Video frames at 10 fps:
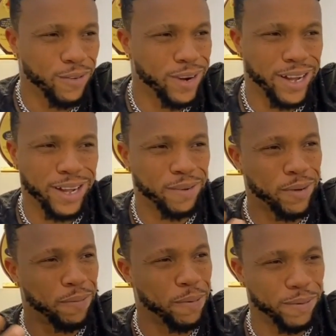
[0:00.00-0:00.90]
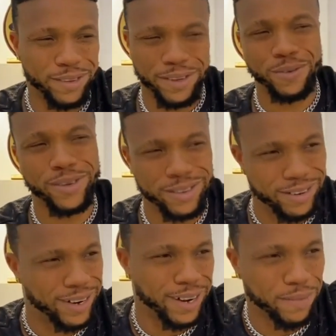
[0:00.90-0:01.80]
when I heard about people say
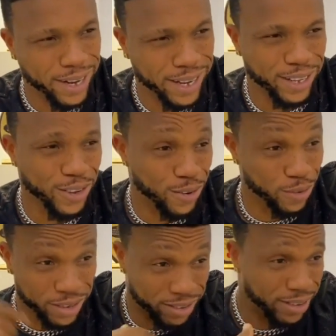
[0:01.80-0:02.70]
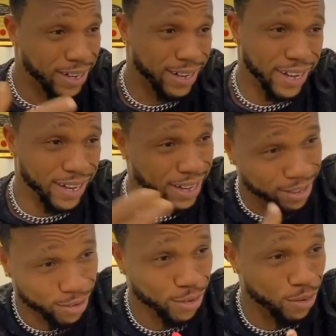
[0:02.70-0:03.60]
windscreen, I go like, yo, windscreen, and it
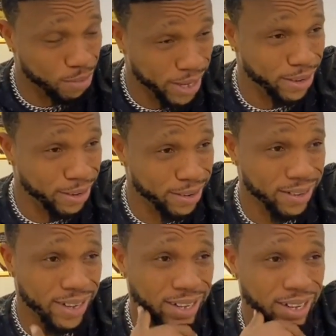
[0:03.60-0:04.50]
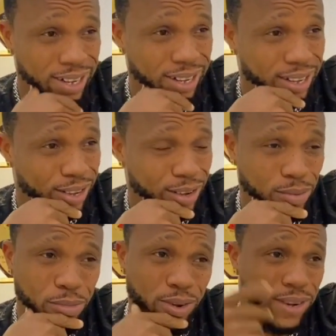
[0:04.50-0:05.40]
has to do with my daughter
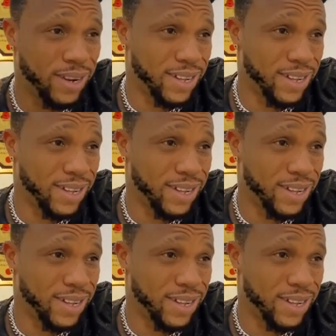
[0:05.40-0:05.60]
come on,